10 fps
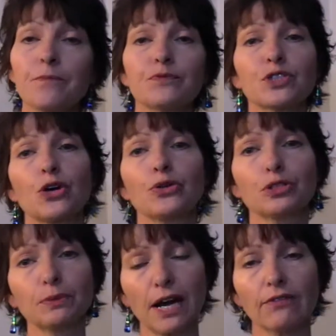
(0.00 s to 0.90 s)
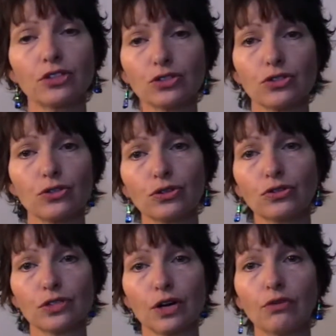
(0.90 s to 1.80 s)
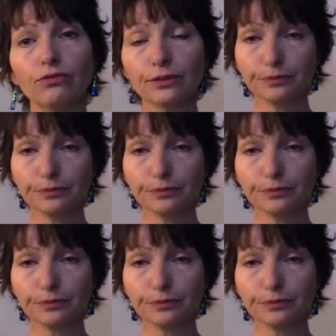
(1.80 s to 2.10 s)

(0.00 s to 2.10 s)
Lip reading: So to be able to soothe yourself,